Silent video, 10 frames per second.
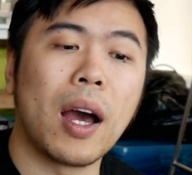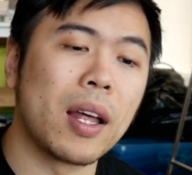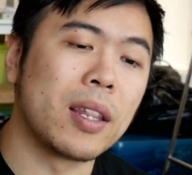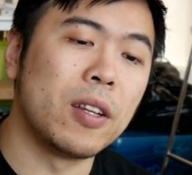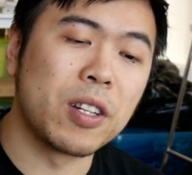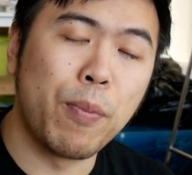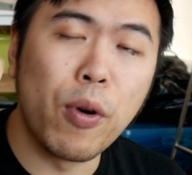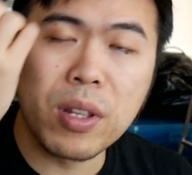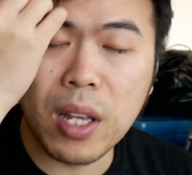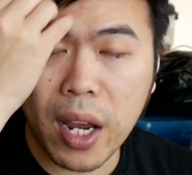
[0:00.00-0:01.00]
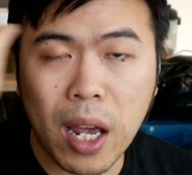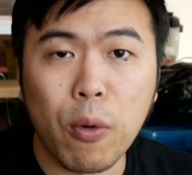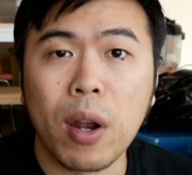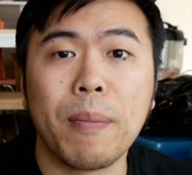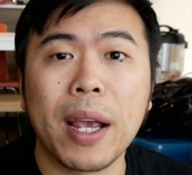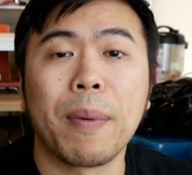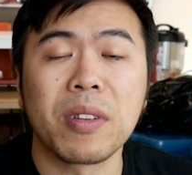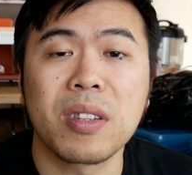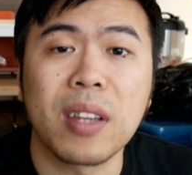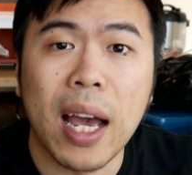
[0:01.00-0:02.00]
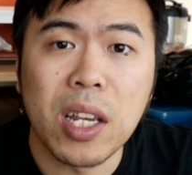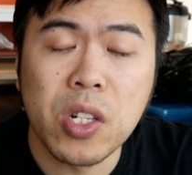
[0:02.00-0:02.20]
Uh, there's a point that I kind of want to make about Sky